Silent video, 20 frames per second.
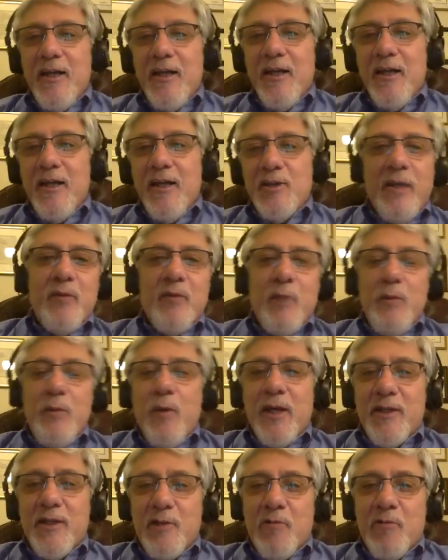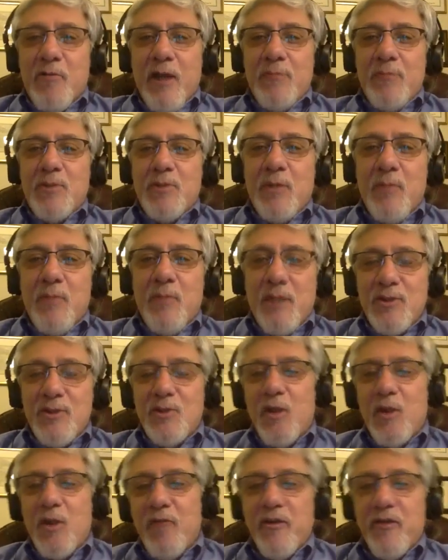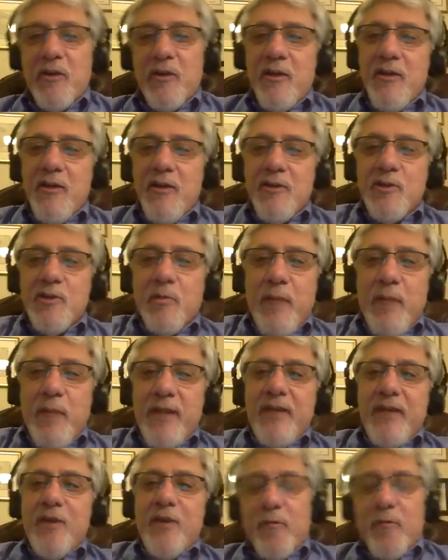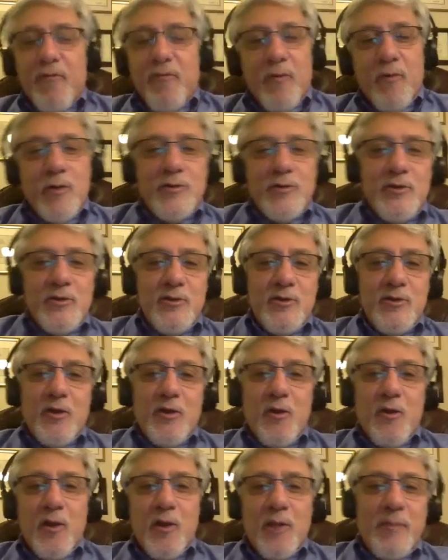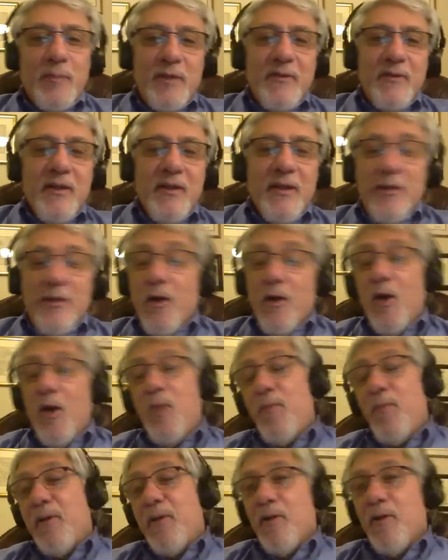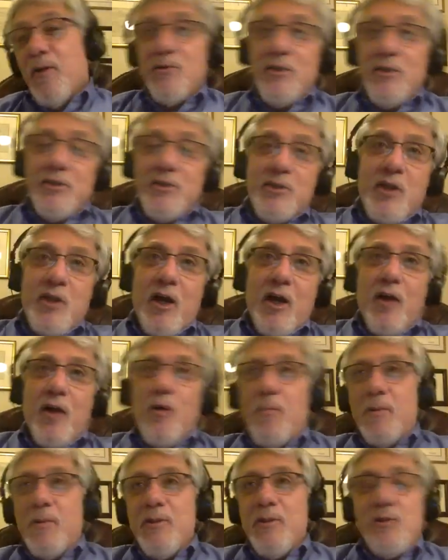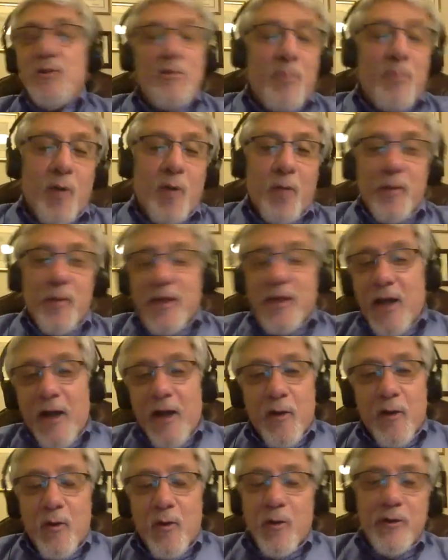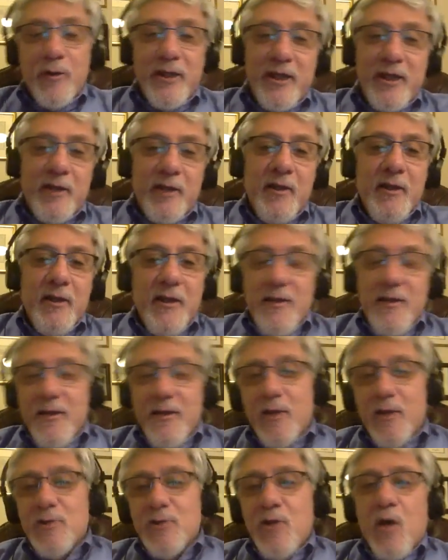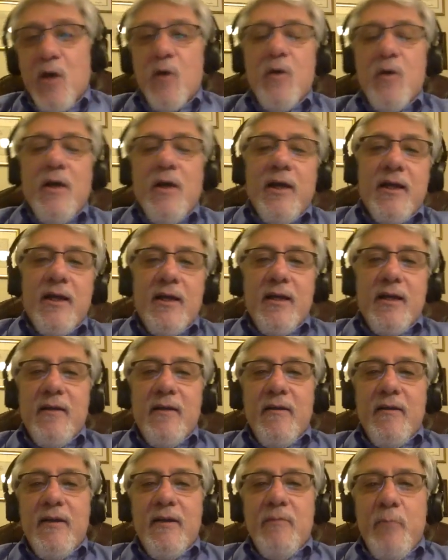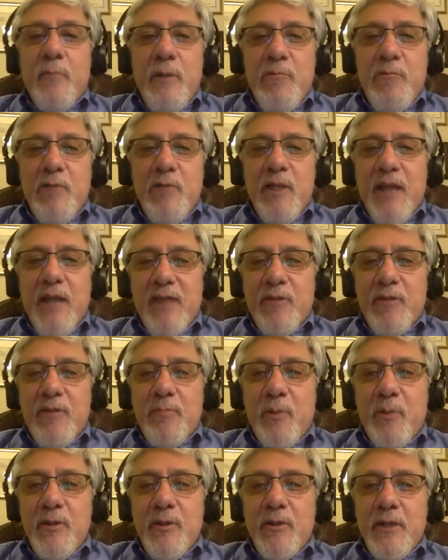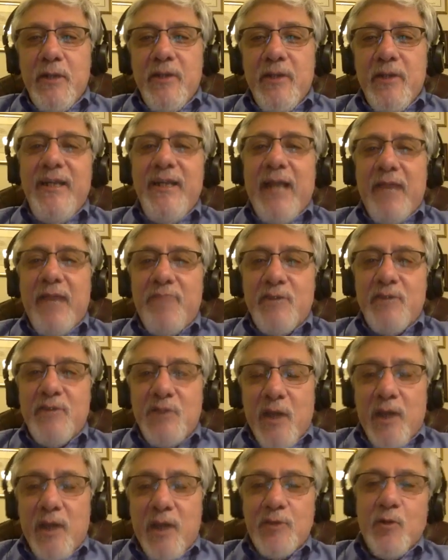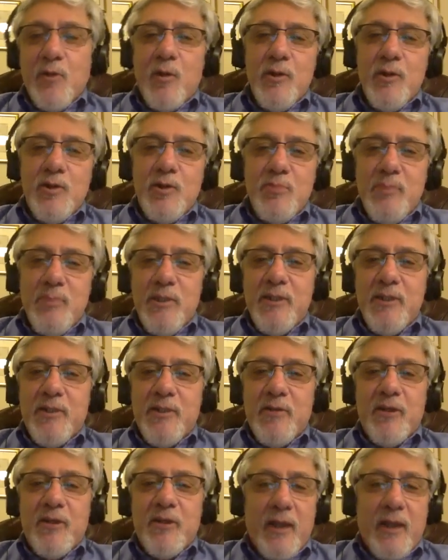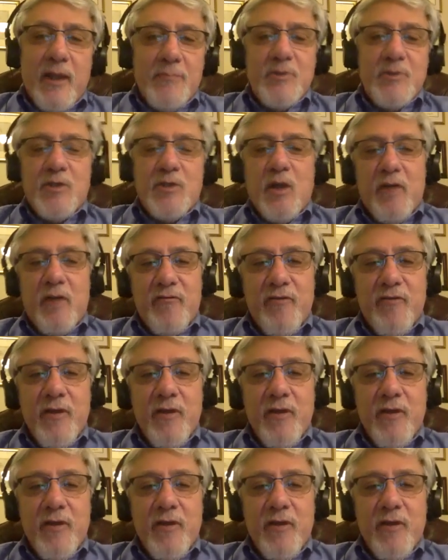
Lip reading: Jamaica, we wanted to grab some of that stuff for the Jamaican armed forces and all, but no, because the Chicago Police Department got all the, so we really had to de-emphasize all this military type stuff.